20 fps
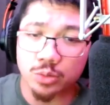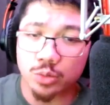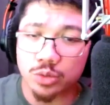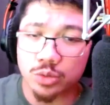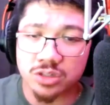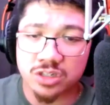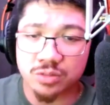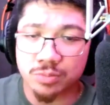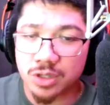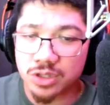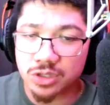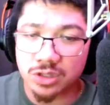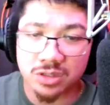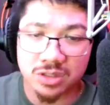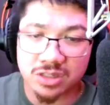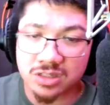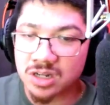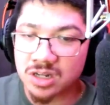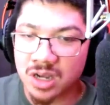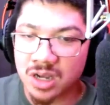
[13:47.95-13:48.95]
the smithy this
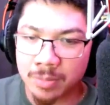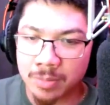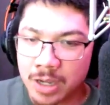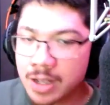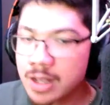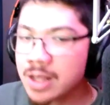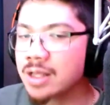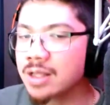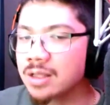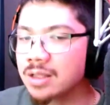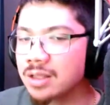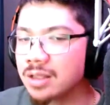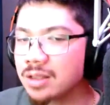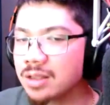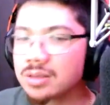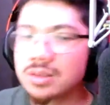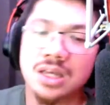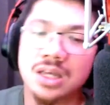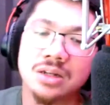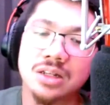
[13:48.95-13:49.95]
time.
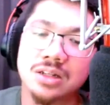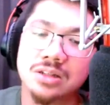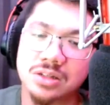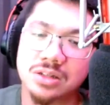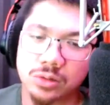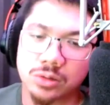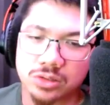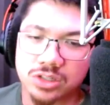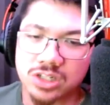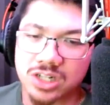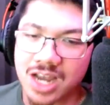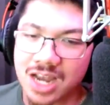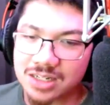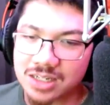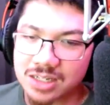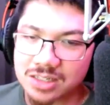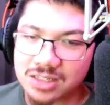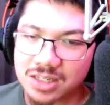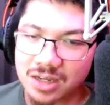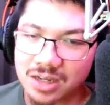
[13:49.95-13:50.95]
Then in guild chat, he
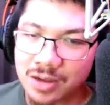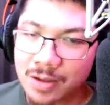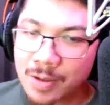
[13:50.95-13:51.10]
said,